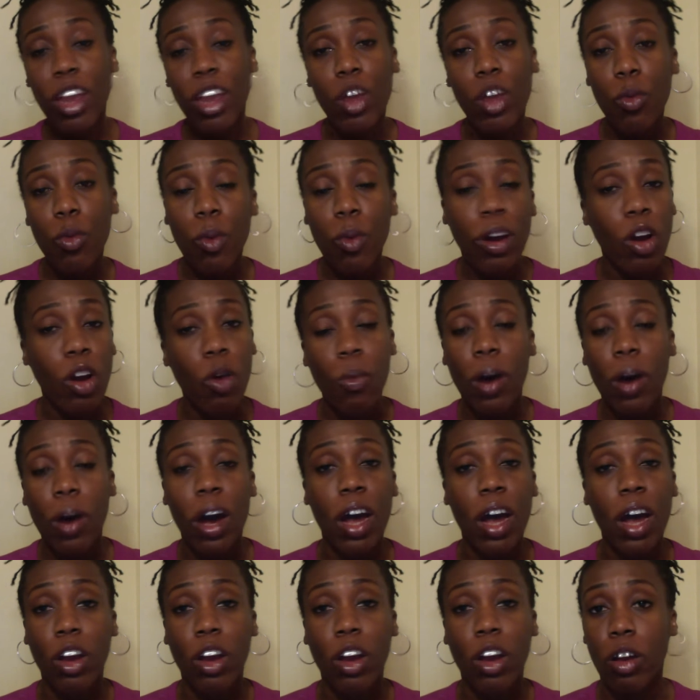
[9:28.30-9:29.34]
Credit
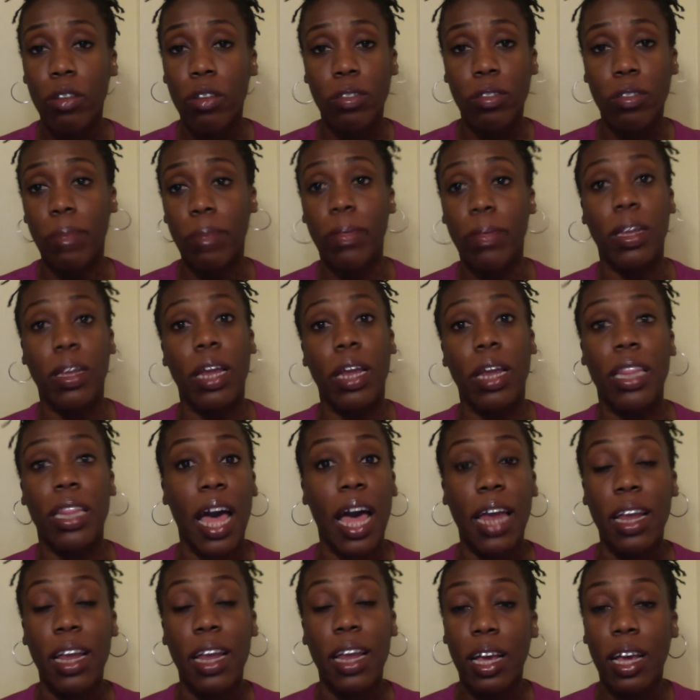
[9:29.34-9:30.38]
101 or something
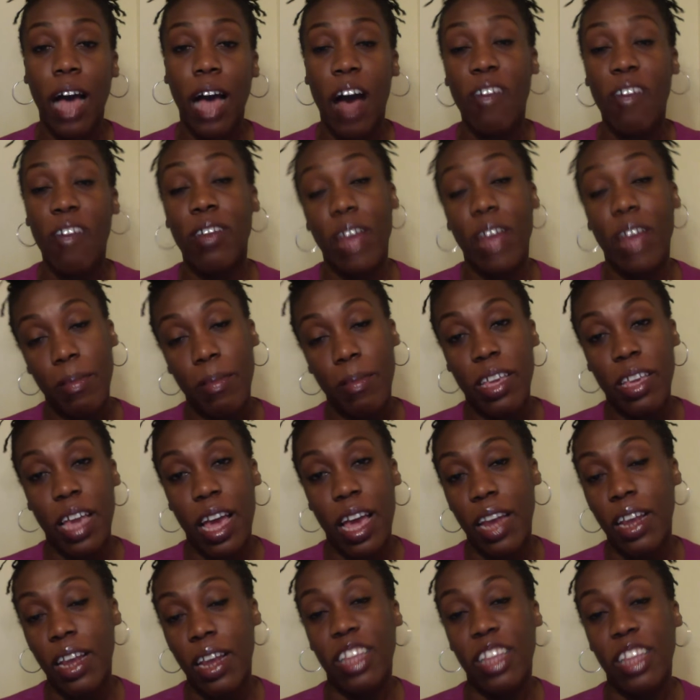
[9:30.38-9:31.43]
like that. I haven't named
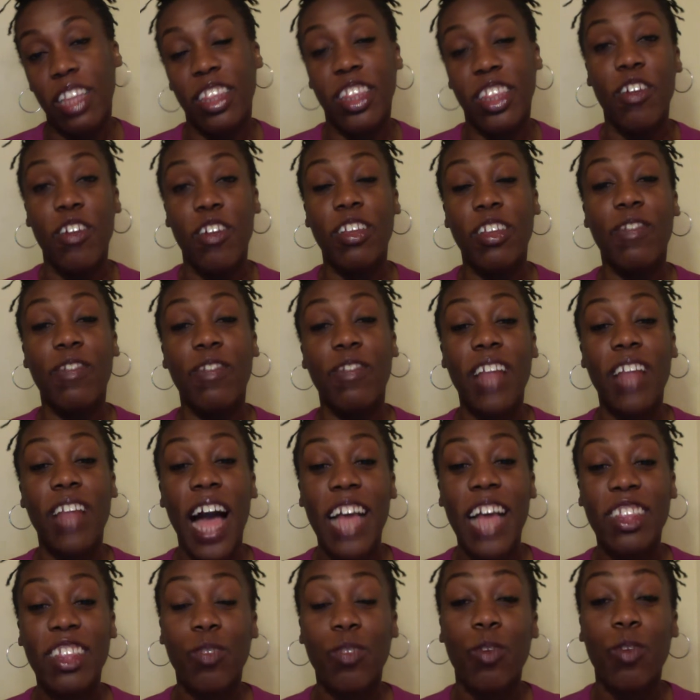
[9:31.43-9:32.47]
it yet. A series of
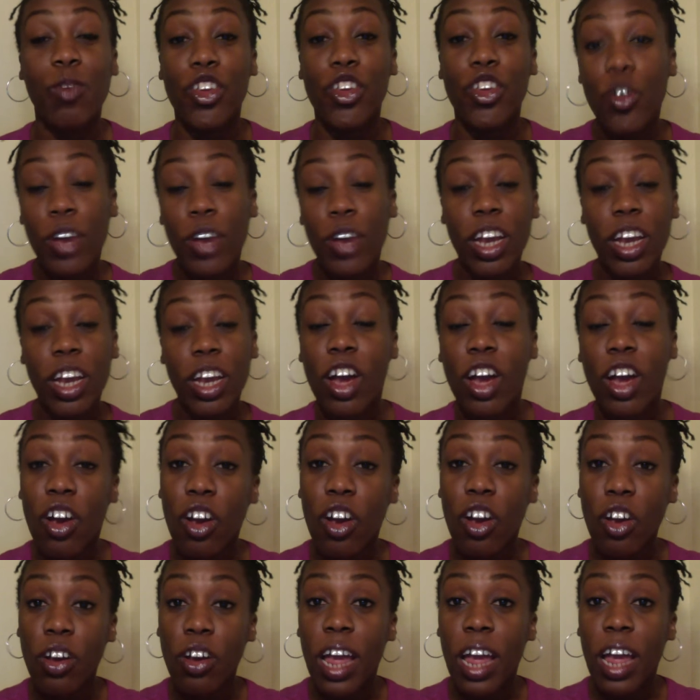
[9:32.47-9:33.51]
classes where you can
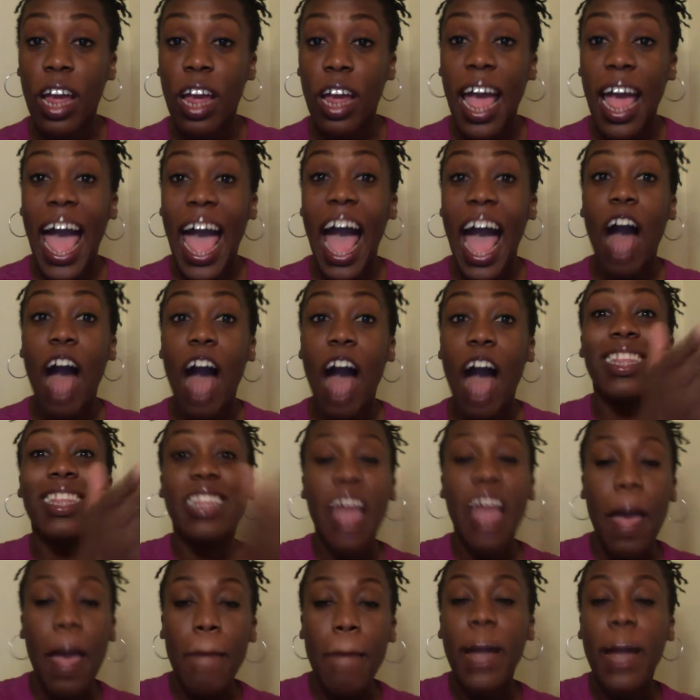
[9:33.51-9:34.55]
learn how
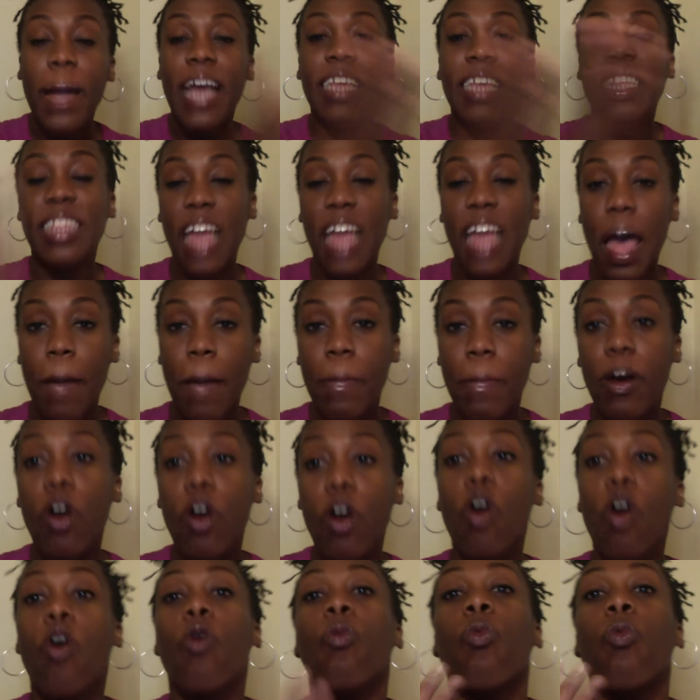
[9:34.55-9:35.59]
step by step,
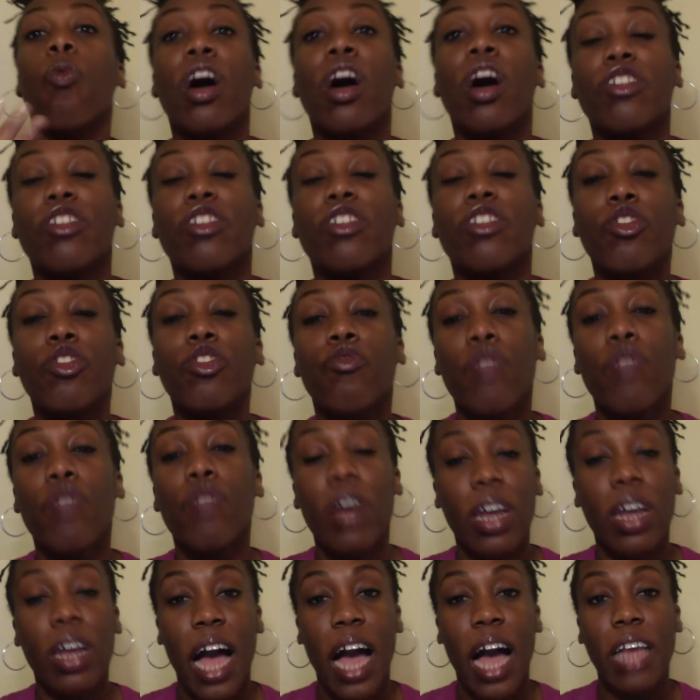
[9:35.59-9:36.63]
once
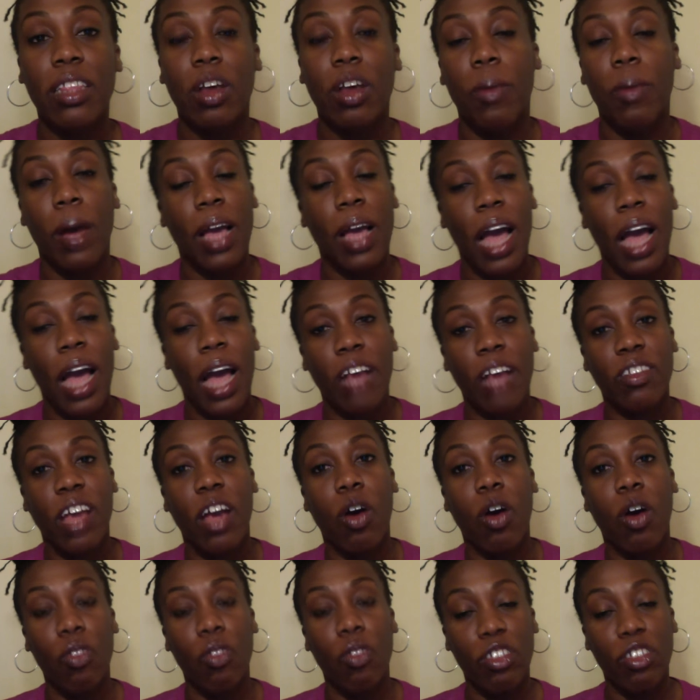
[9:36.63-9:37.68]
you realize, oh my
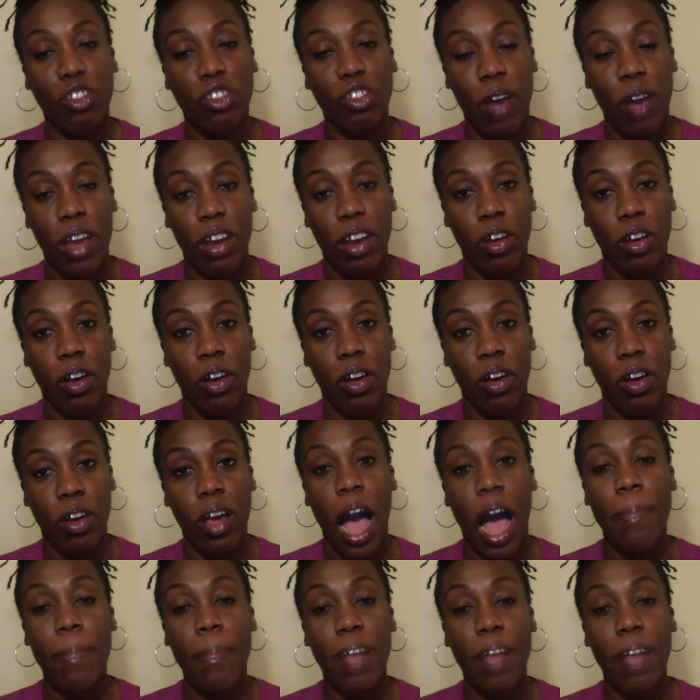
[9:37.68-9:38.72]
gosh, I owe this
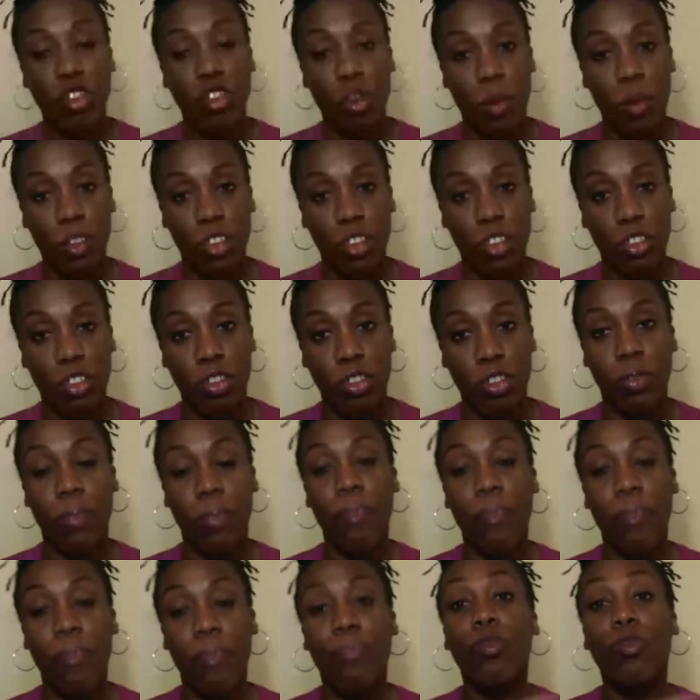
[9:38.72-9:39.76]
creditor, I'm not sure what to
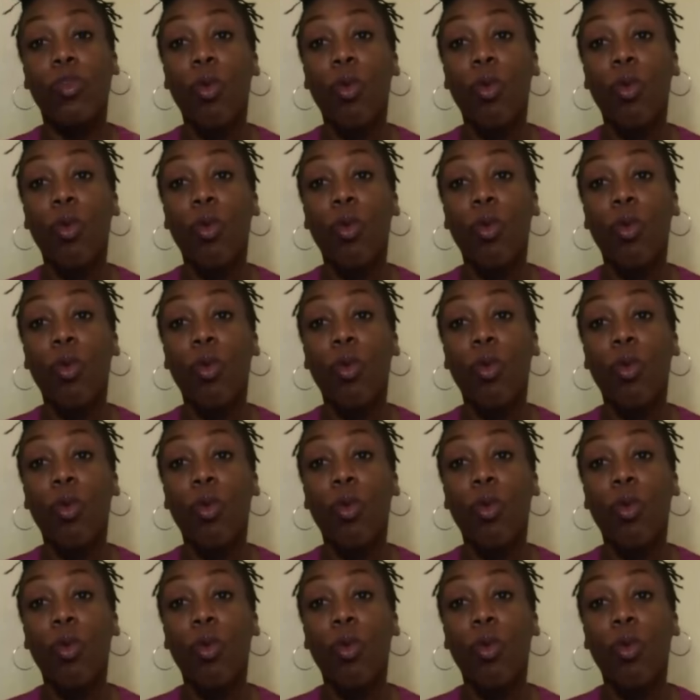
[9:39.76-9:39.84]
do.